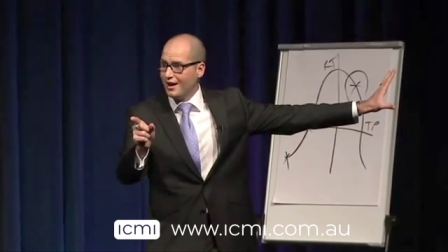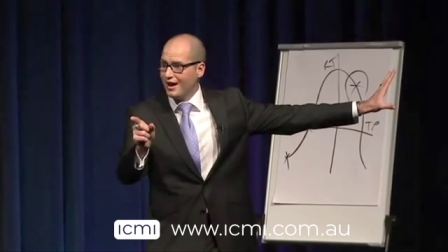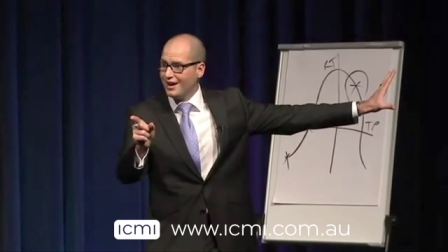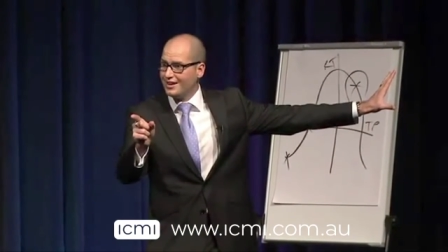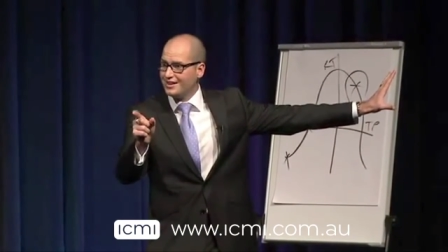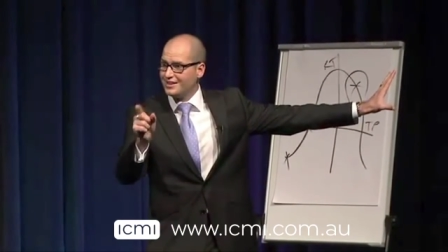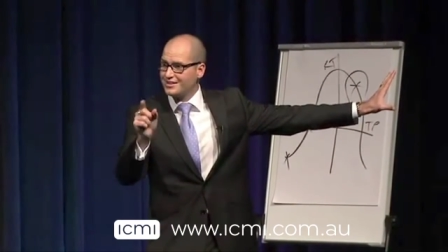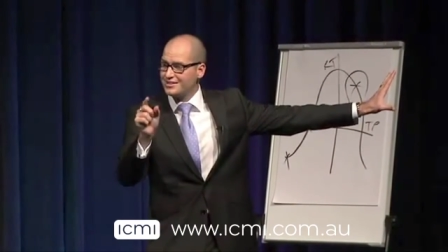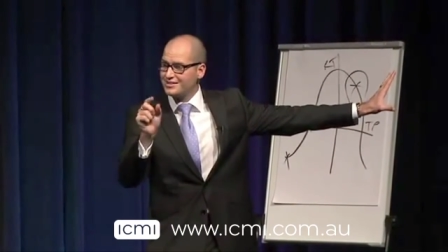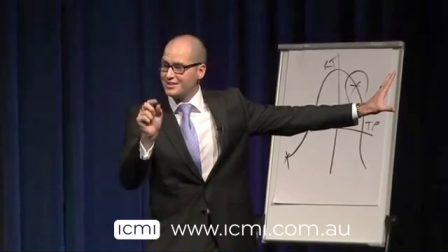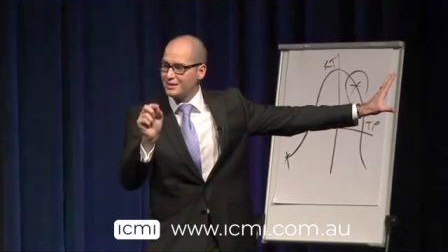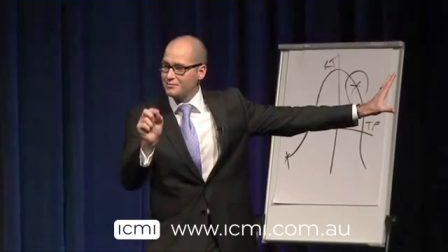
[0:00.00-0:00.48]

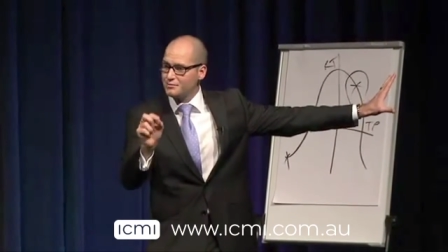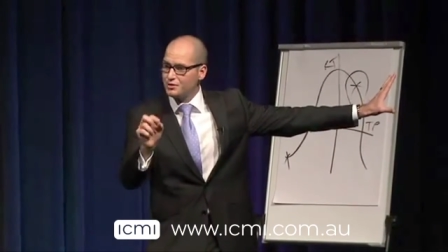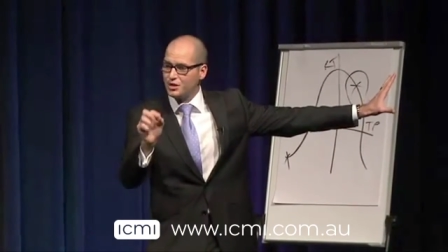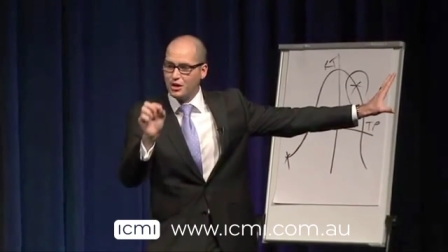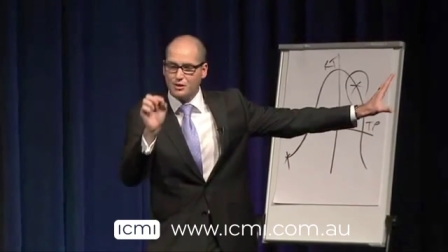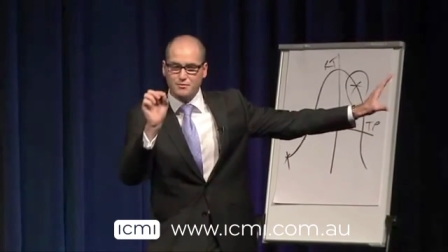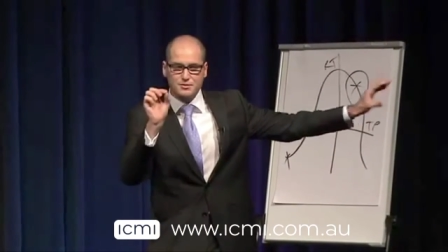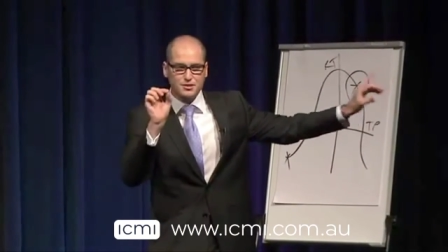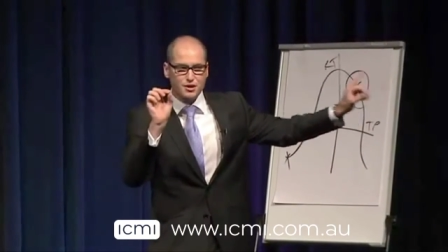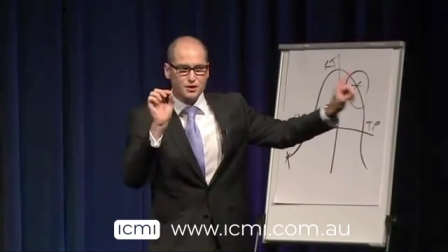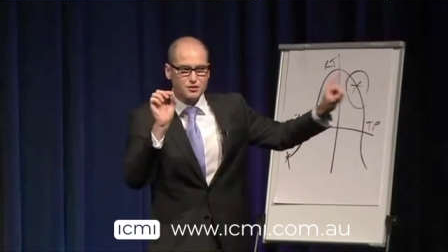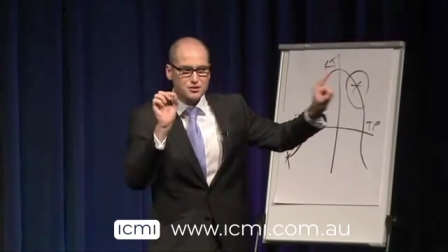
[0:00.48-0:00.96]
and yet
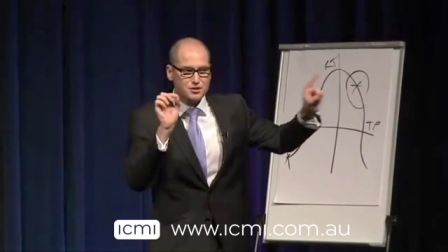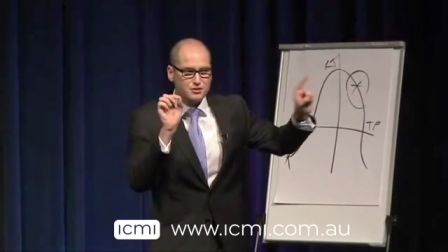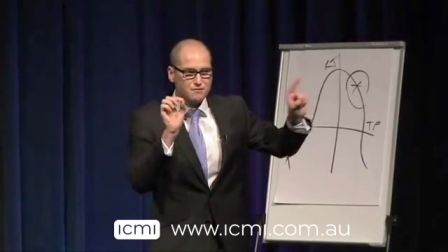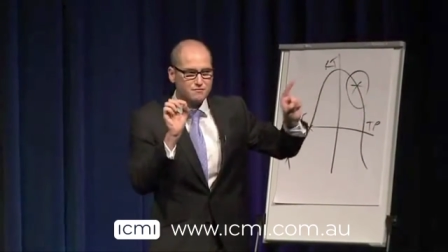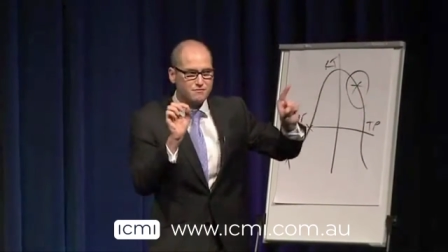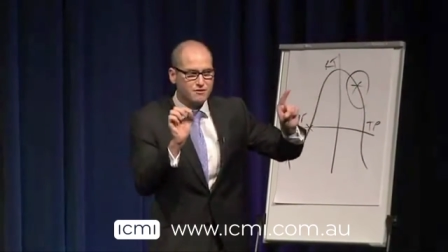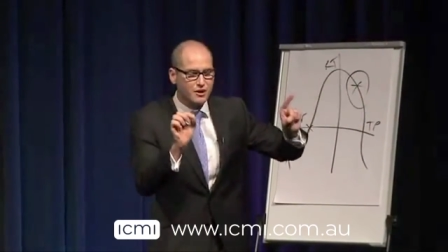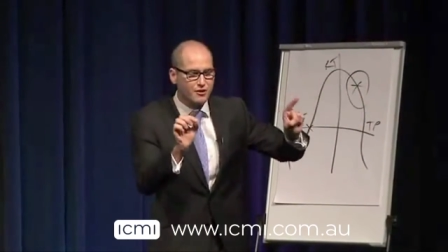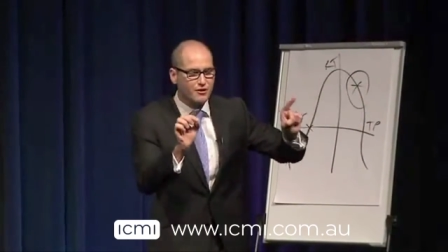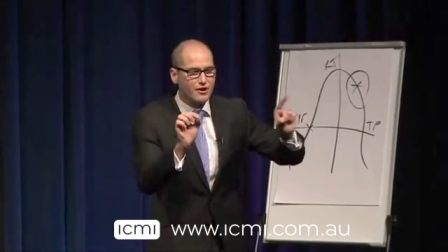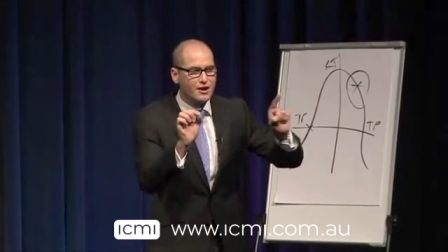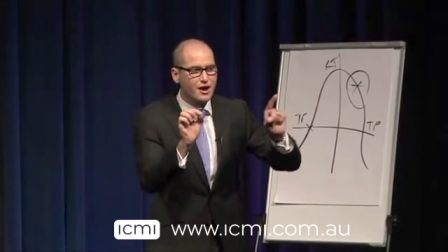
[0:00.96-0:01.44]
sometimes those are the
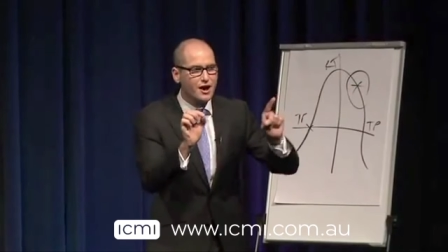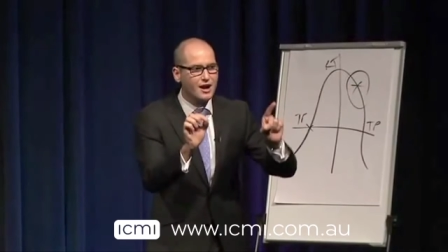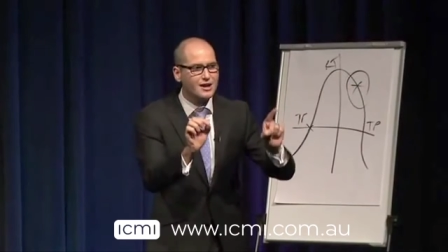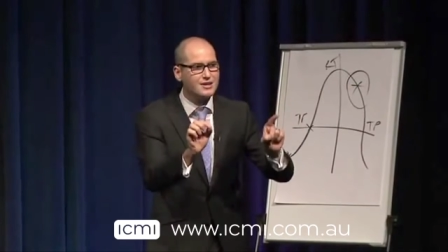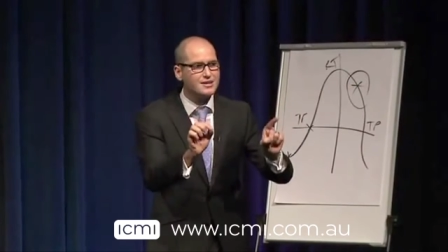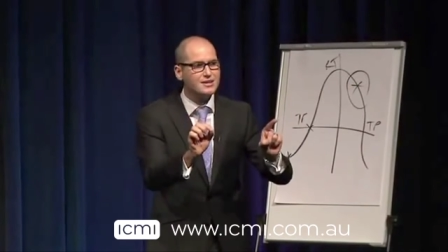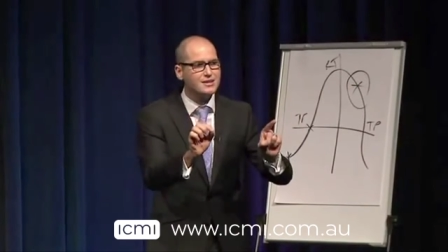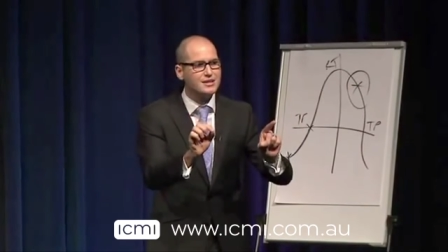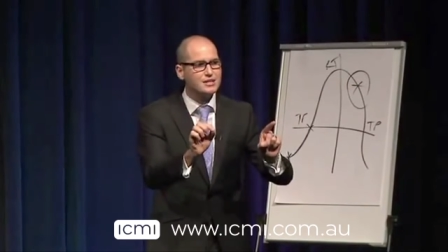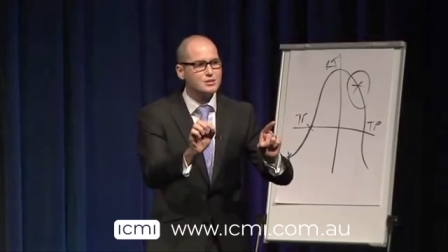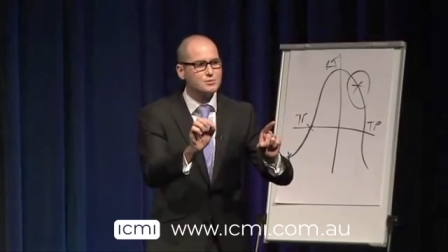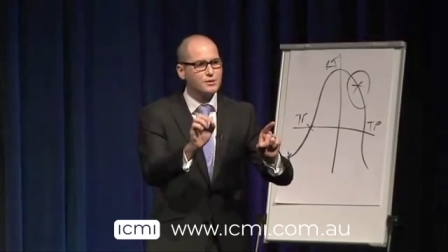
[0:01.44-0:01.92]
very
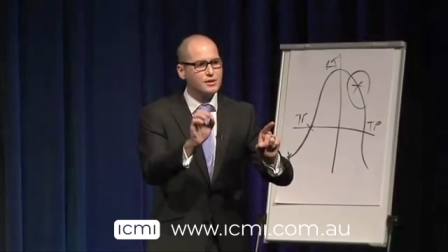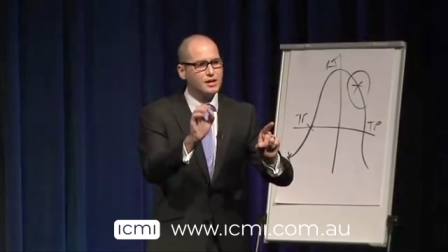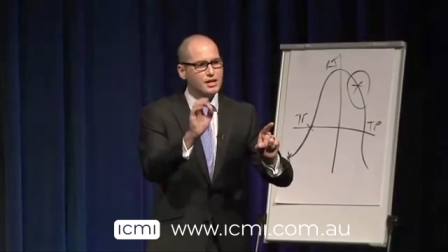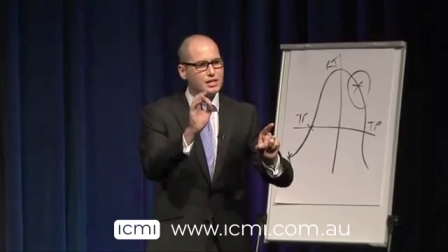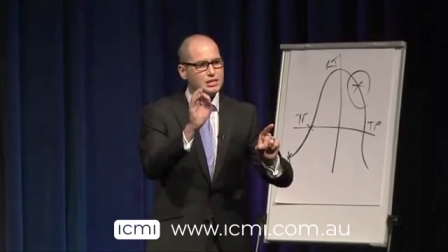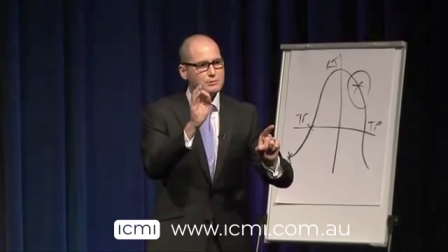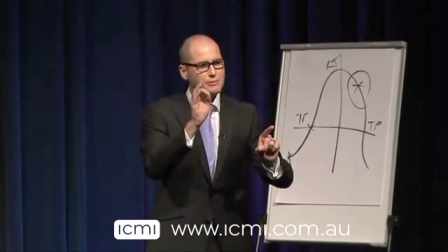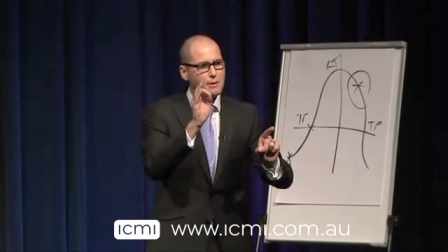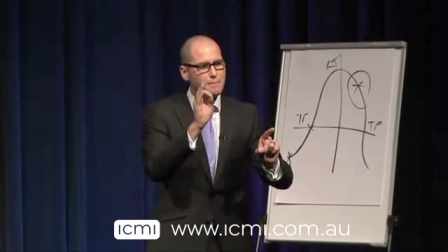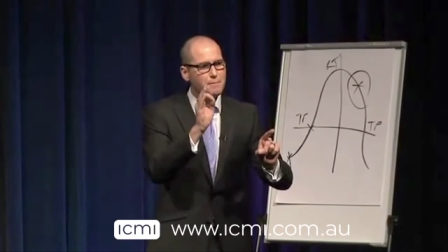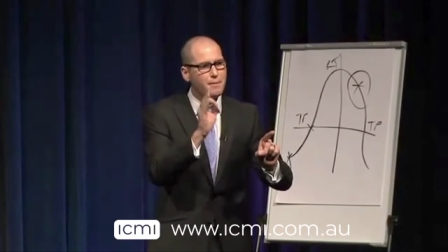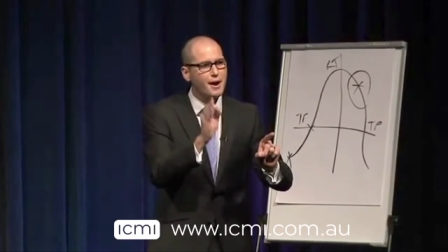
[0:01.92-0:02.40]
ideas we
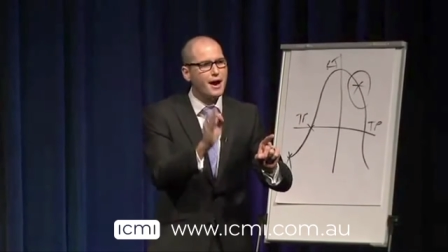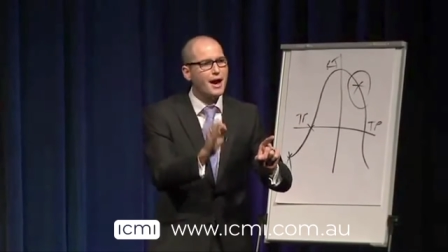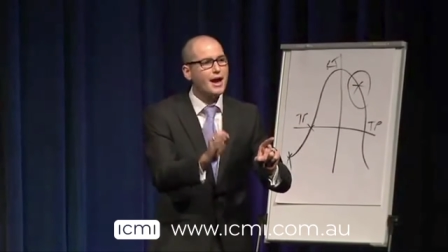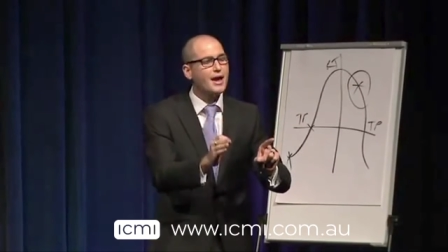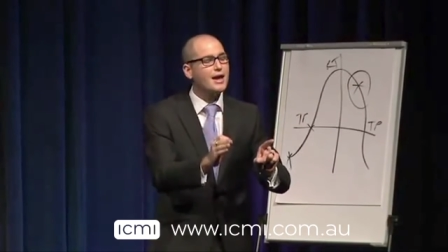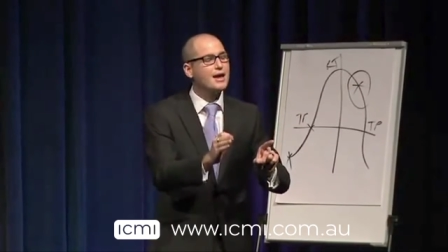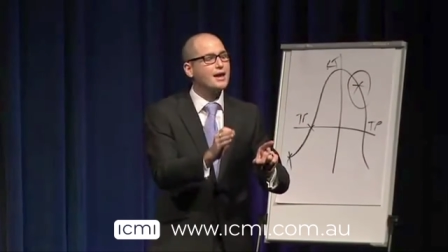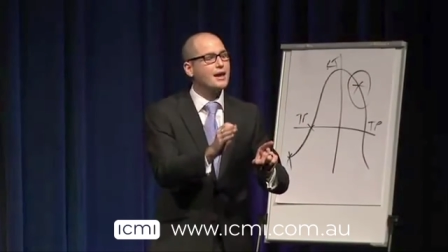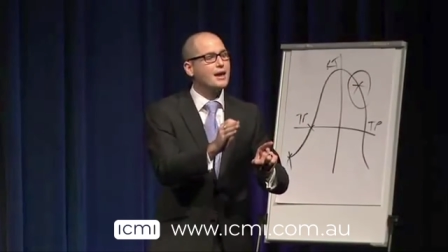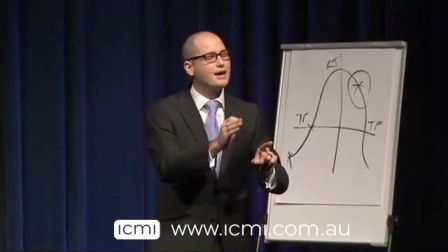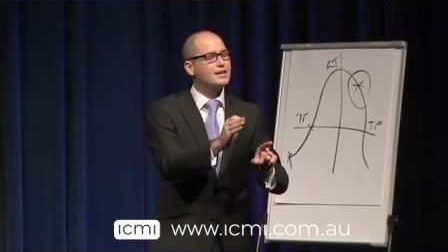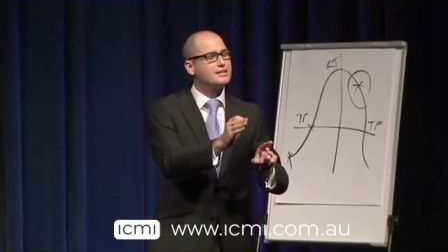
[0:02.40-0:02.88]
need to be
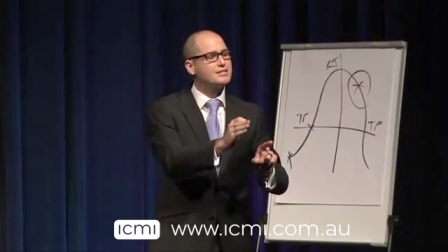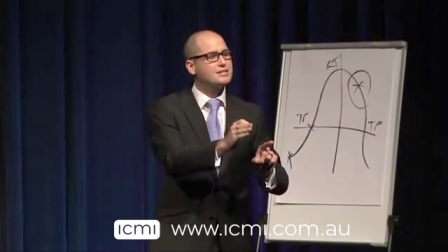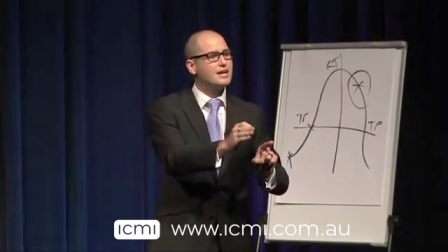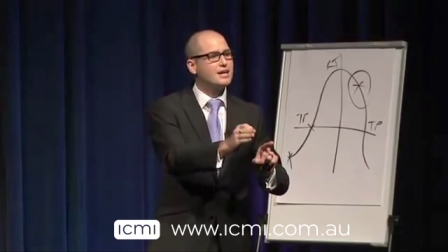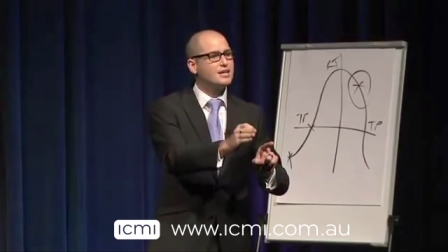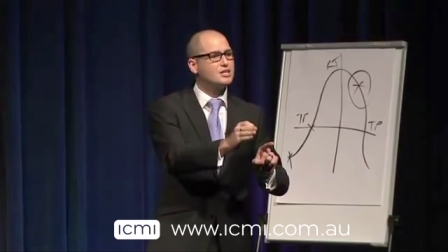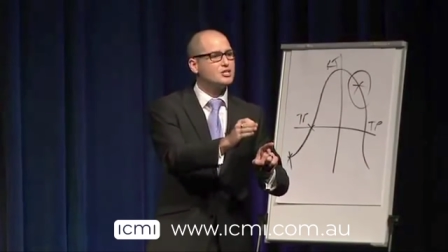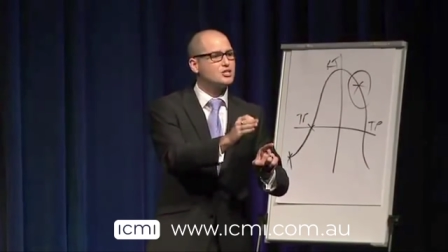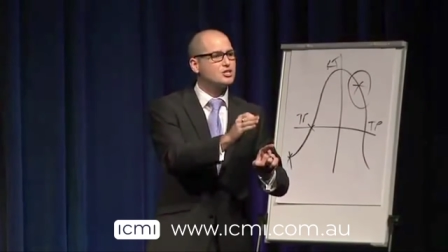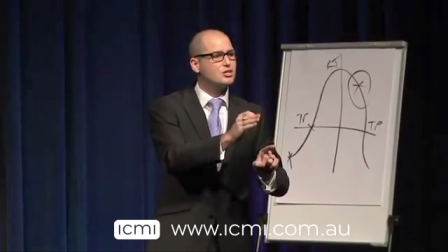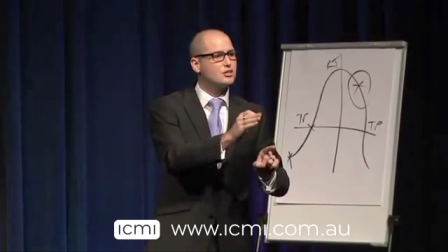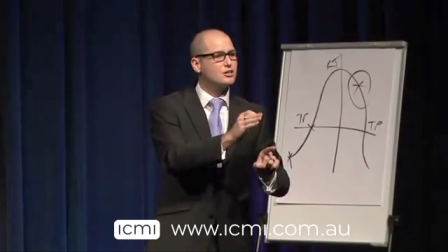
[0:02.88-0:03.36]
paying
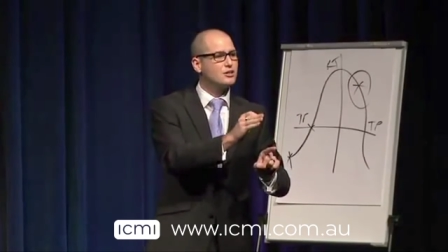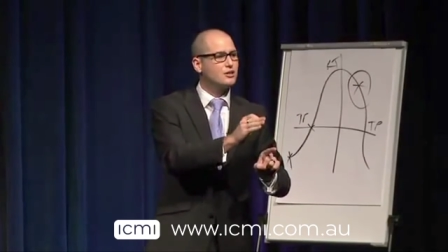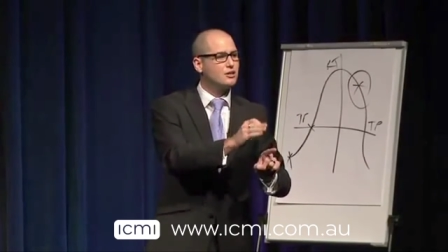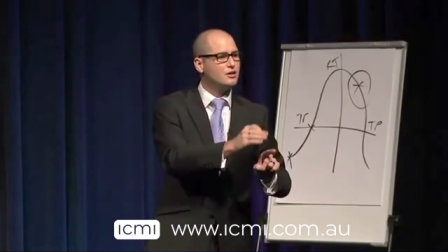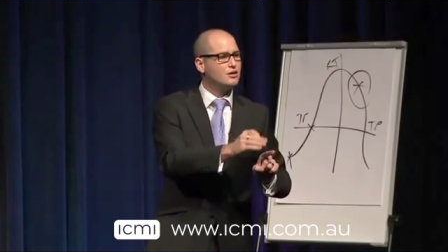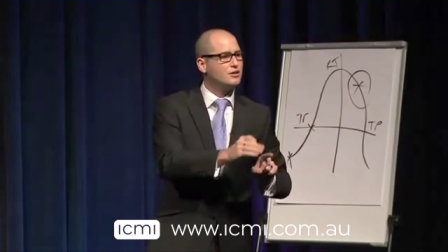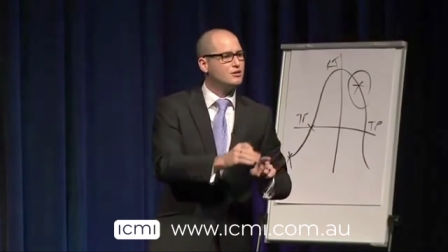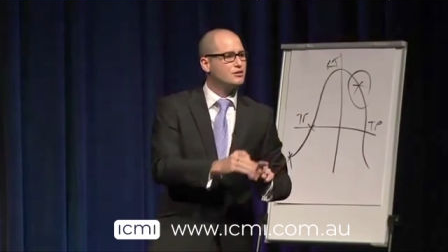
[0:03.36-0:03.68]
attention